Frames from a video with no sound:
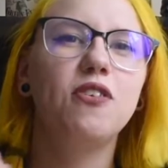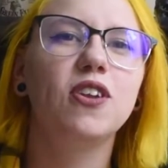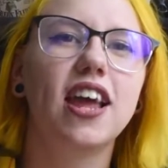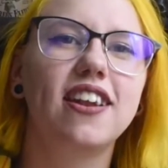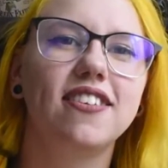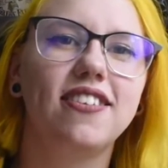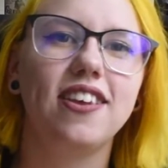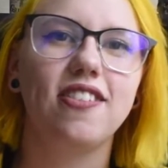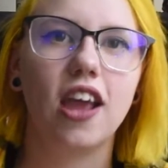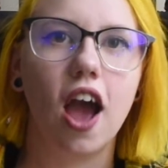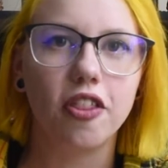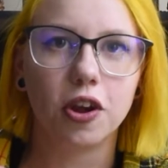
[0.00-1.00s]
If you'd like to see
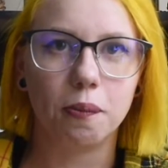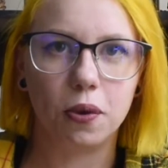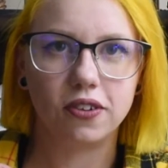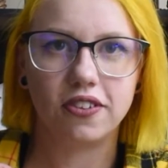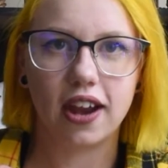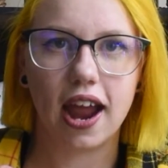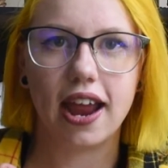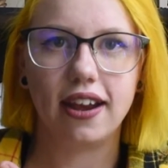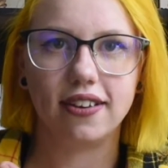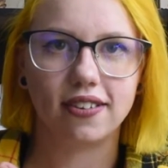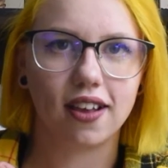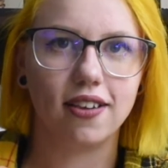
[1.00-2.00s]
the other books that I
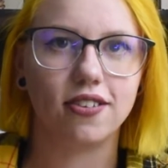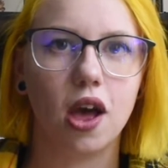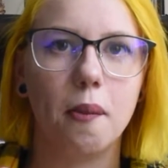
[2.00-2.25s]
discuss